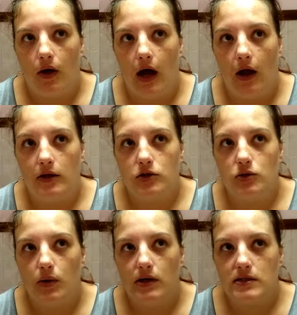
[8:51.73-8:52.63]
I do
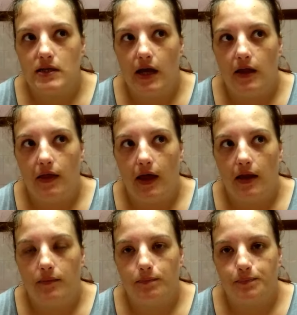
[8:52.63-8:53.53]
want to say
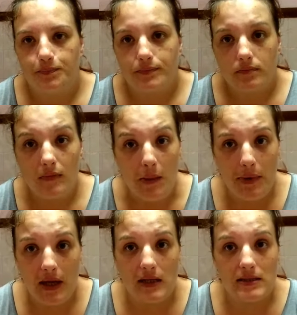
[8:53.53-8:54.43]
that
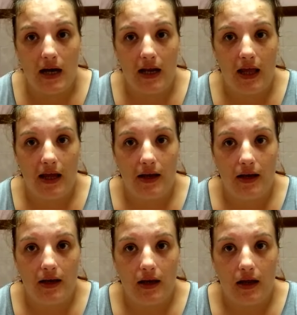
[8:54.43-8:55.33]
being in
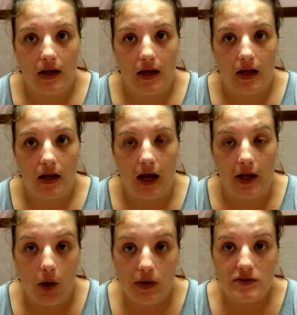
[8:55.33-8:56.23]
Thailand, I
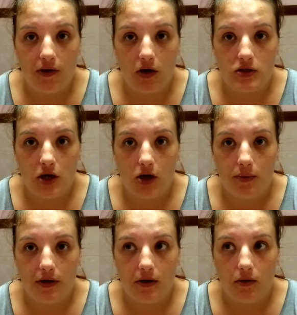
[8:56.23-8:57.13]
know it's
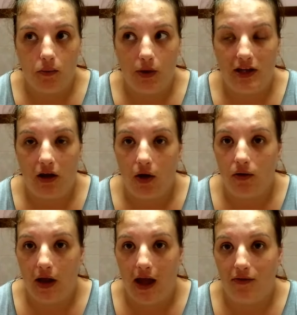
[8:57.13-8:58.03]
Vlogtober, we don't
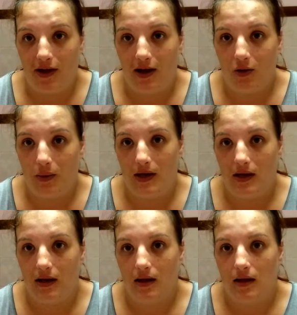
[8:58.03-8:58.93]
have Halloween
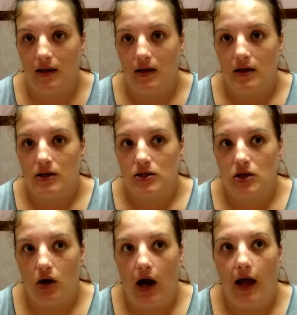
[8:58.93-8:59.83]
here.
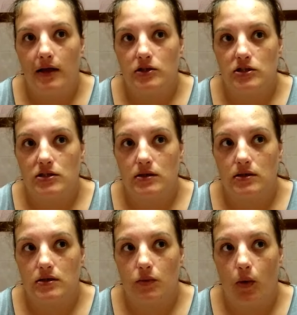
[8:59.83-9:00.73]
So I just
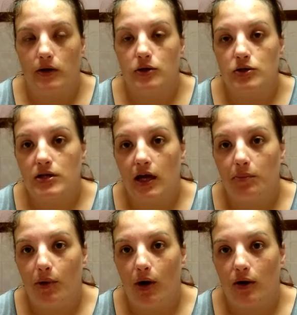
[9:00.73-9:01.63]
wanted to take
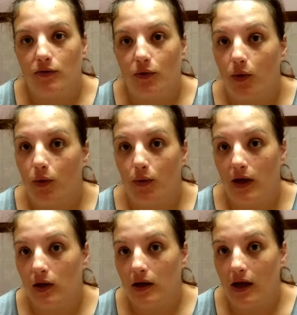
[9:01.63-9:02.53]
part for
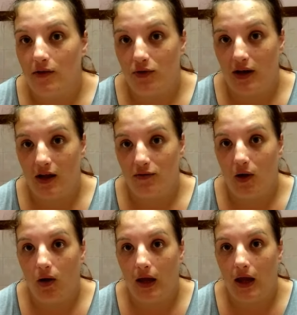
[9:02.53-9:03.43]
regular everyday
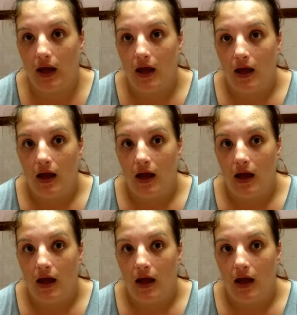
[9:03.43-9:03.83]
vlogging